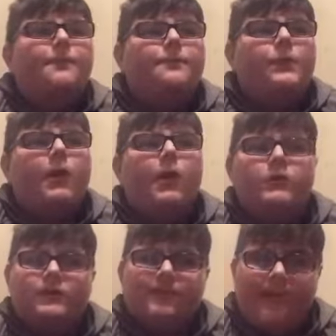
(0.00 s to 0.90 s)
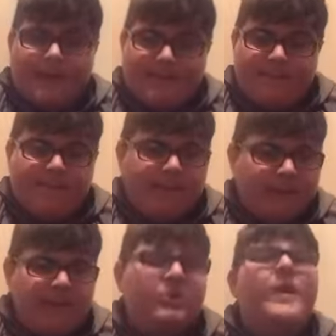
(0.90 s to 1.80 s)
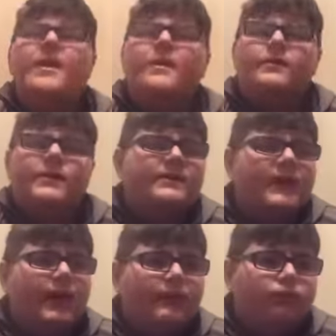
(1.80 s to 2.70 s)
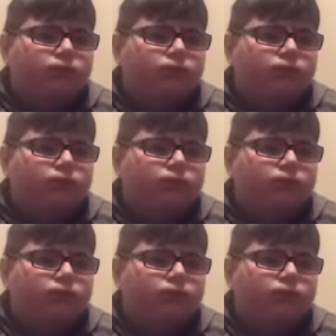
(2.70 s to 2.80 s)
because the shed end is like,